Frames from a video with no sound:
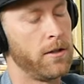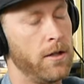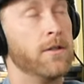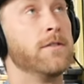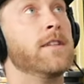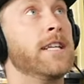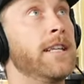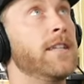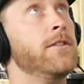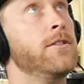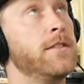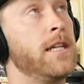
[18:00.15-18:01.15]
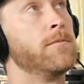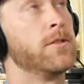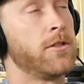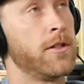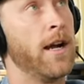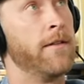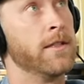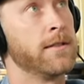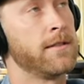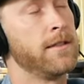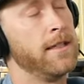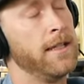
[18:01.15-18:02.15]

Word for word: Oh, the kid, dude's name was Travis.